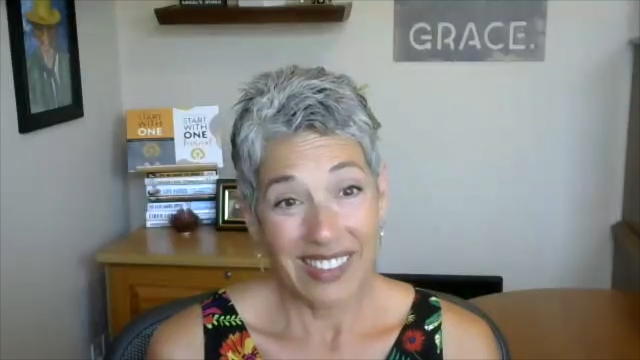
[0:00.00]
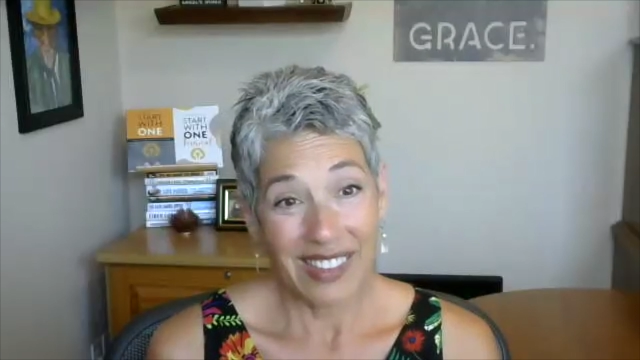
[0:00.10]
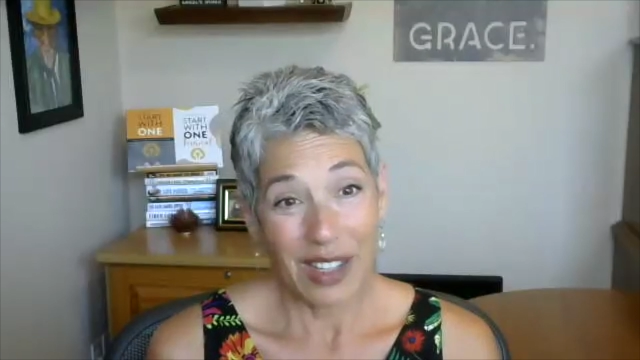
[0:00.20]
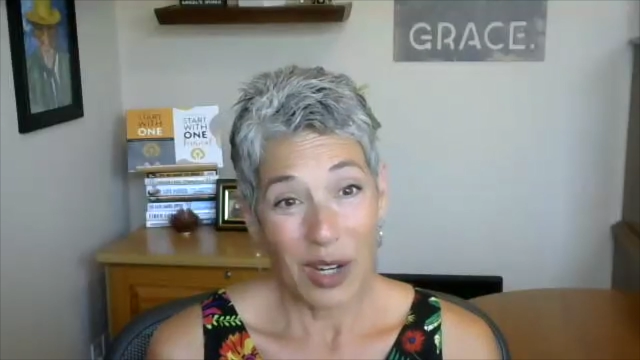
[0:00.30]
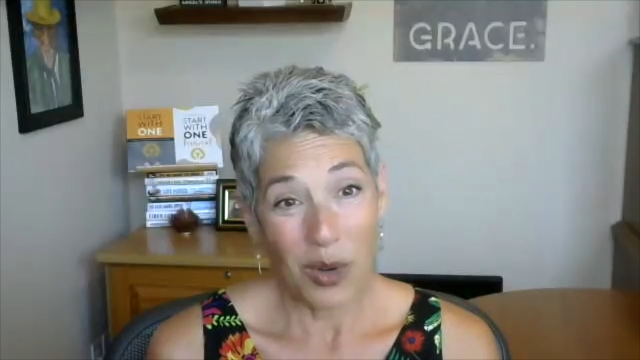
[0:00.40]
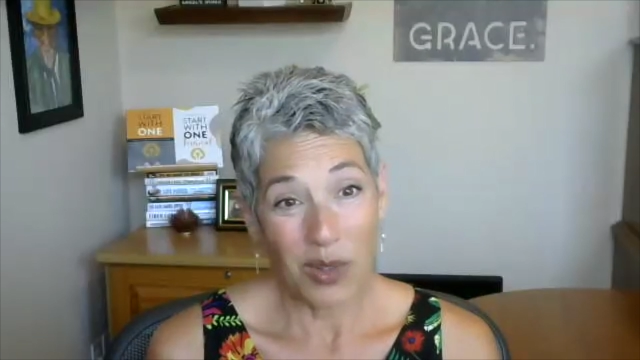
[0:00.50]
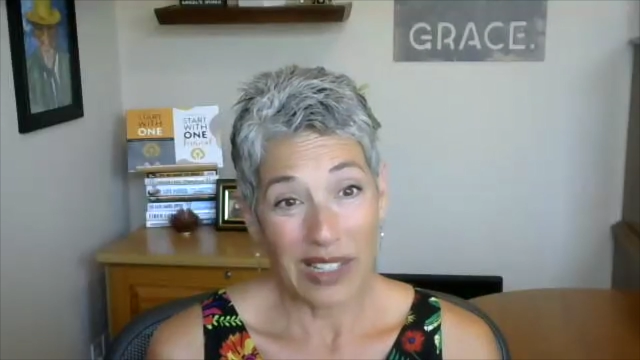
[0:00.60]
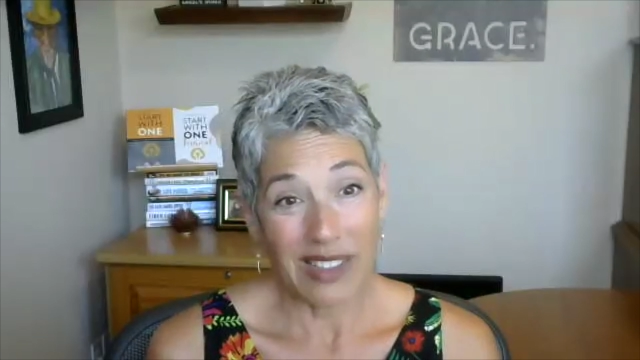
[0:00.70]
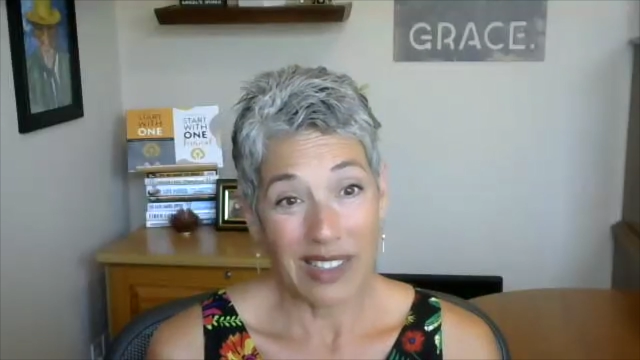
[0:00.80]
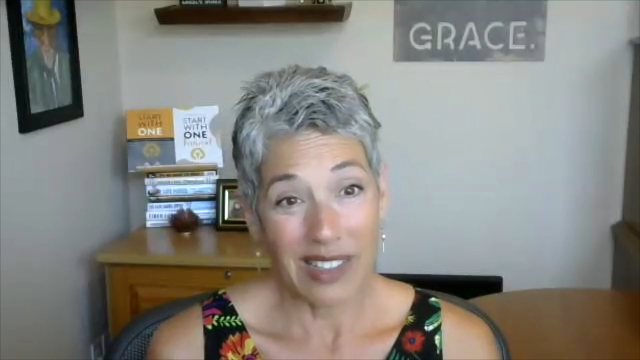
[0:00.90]

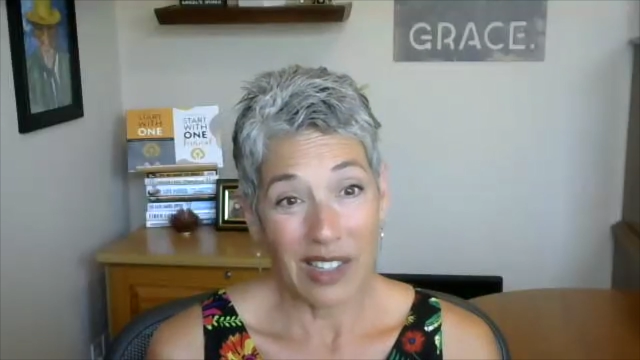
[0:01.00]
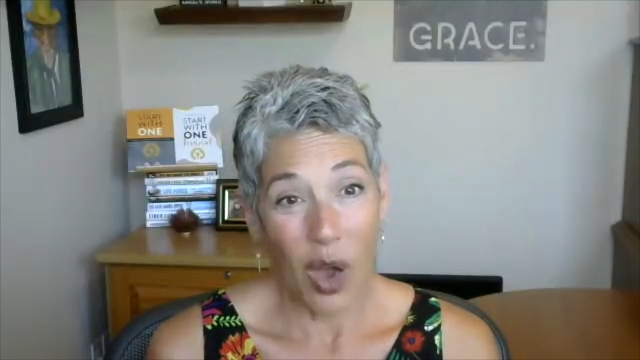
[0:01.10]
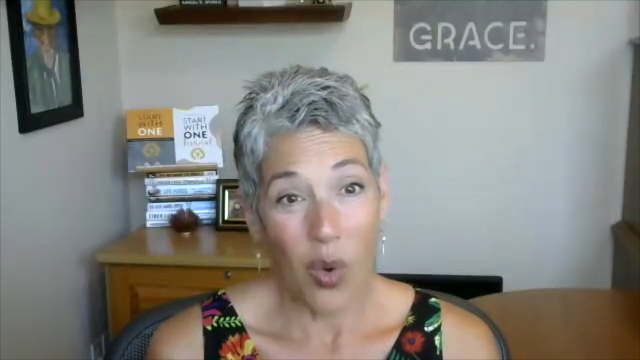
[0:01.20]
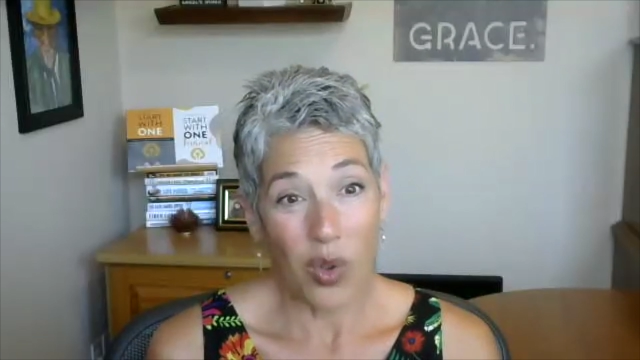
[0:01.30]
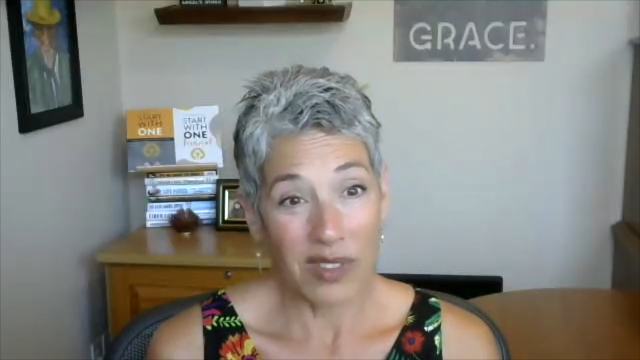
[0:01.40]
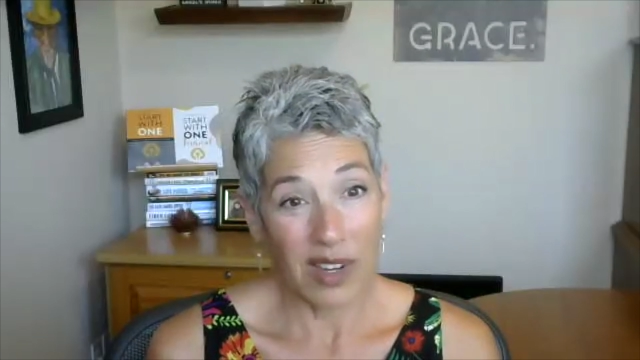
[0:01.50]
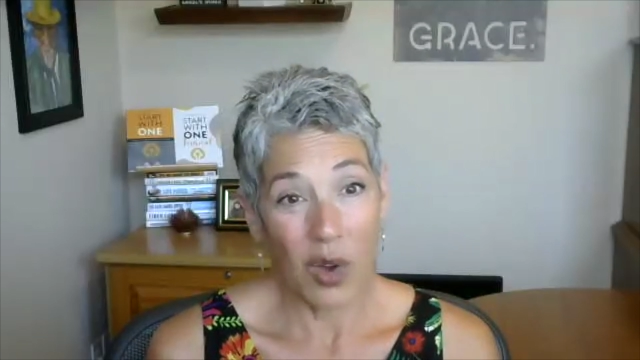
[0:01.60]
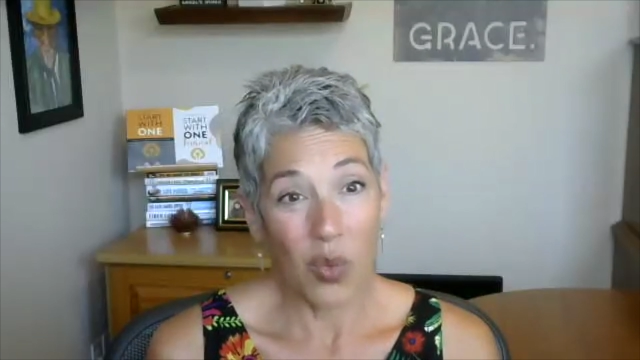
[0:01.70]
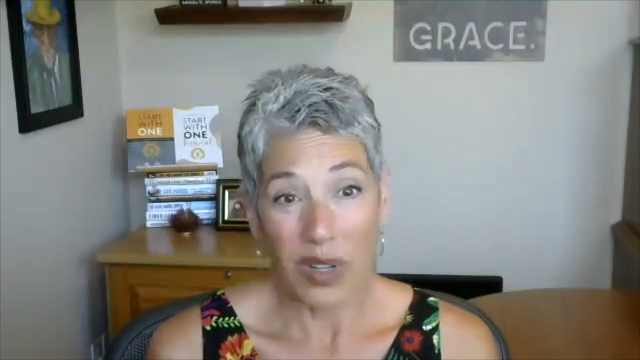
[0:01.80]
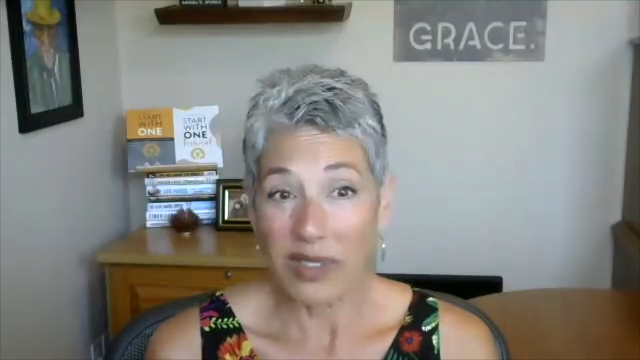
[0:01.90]
Like it's
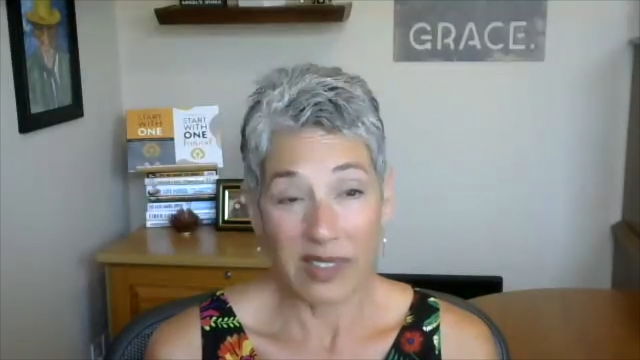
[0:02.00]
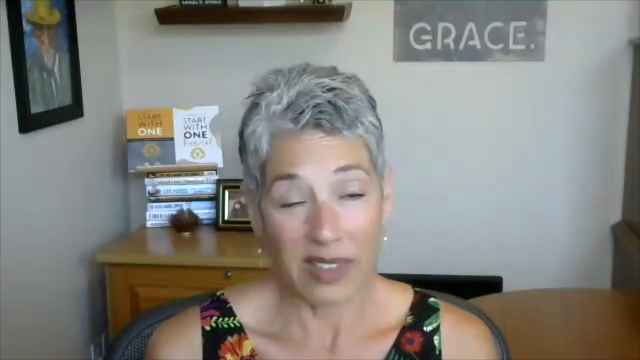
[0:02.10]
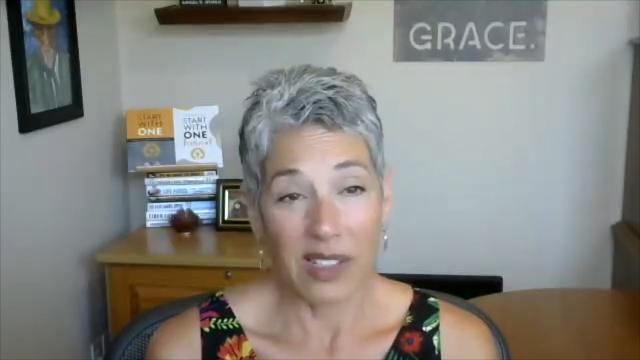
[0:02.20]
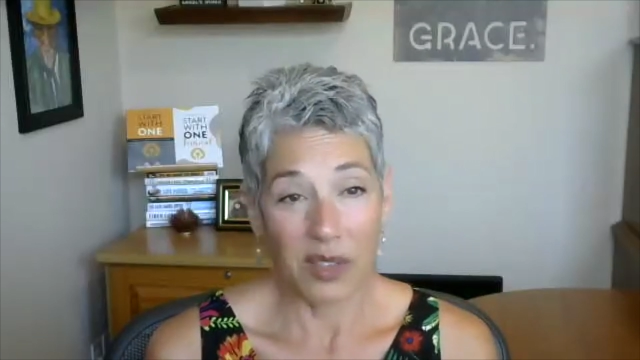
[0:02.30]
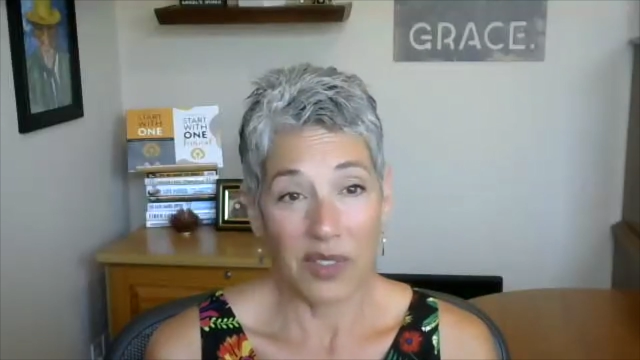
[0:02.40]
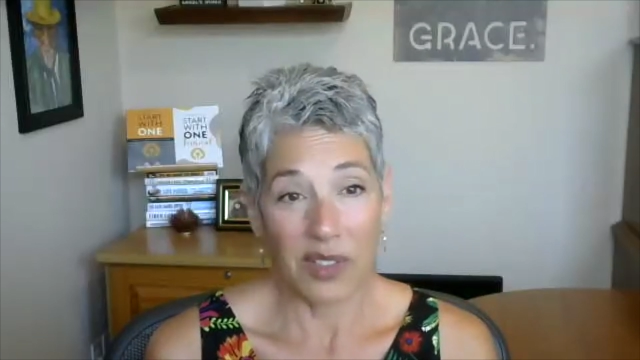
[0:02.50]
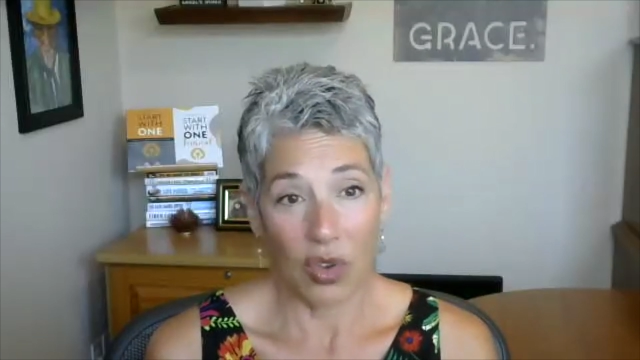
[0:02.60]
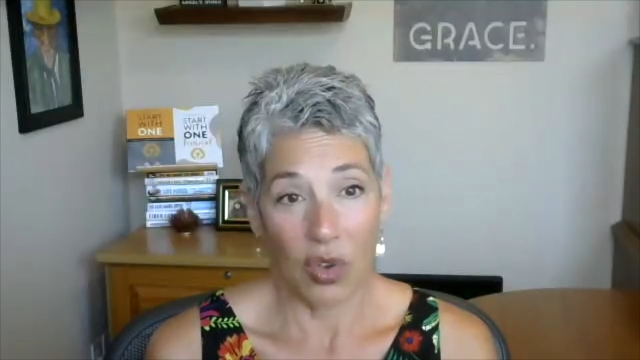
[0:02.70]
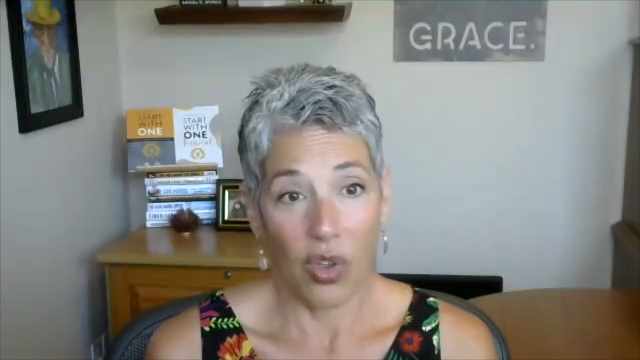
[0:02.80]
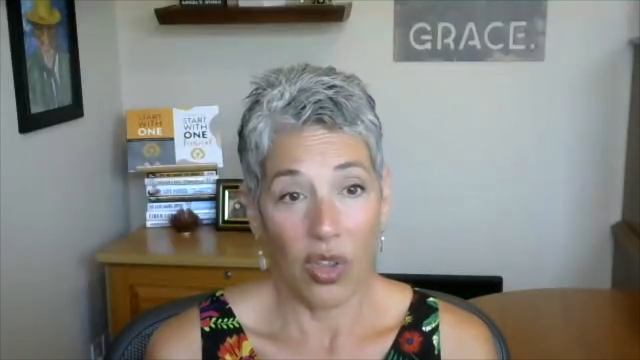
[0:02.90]
not one size fits
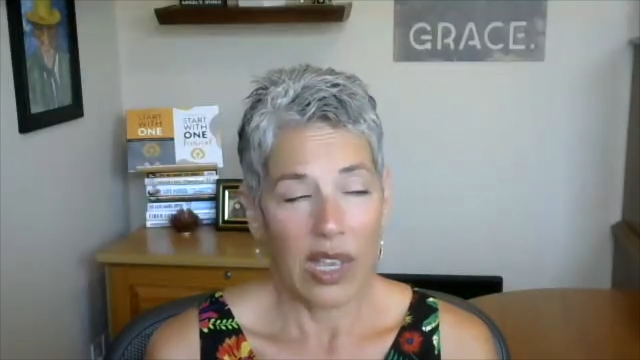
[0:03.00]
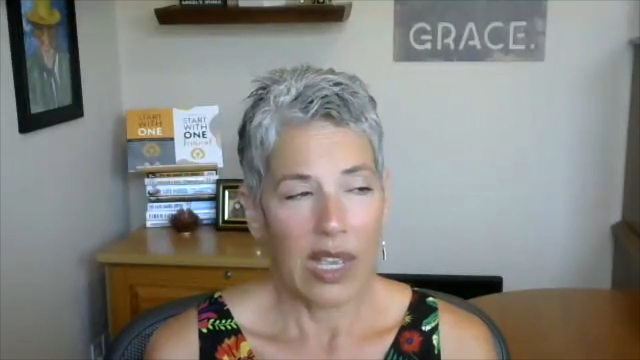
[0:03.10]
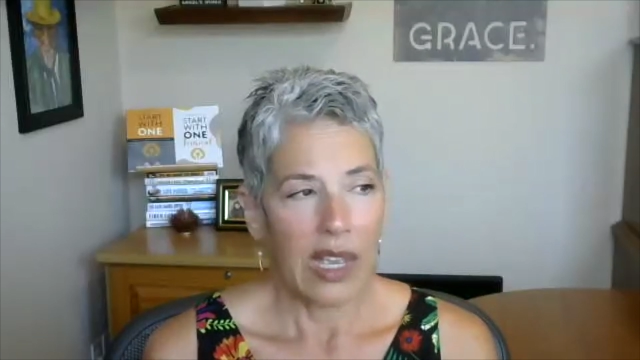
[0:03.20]
all.